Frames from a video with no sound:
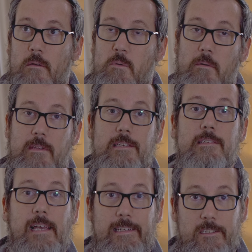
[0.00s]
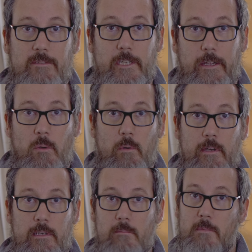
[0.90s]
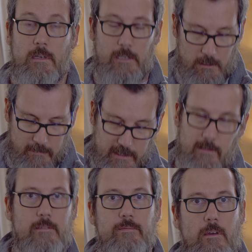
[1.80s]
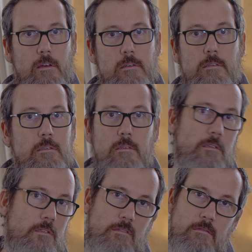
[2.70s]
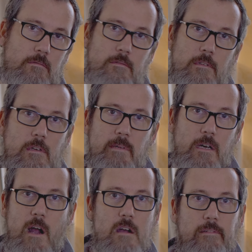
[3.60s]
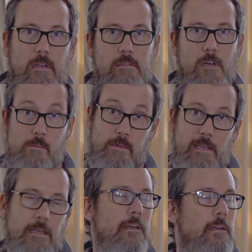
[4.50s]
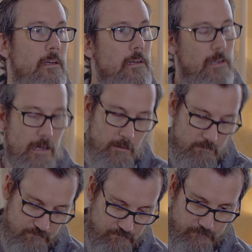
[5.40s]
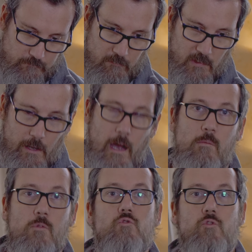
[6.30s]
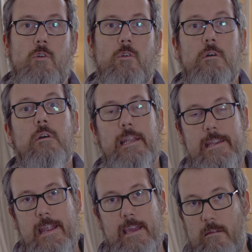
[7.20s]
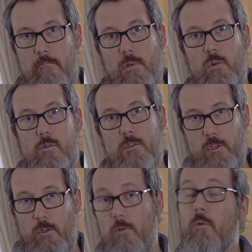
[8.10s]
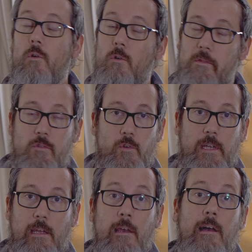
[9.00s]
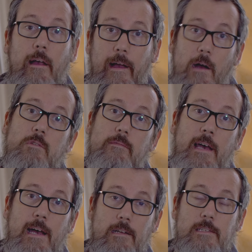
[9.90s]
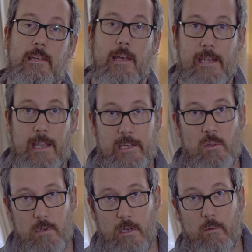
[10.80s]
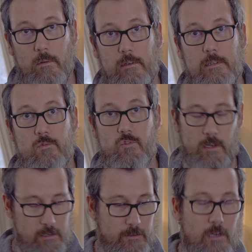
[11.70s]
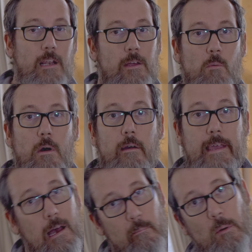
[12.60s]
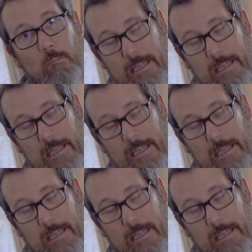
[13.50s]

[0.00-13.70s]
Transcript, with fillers: probably the 2nd of January. I'm not going to commit to the 1st because I'll be hungover, hopefully. Um, I will draw a name or two or three out of the hat and let you know. So you've got a little while yet, but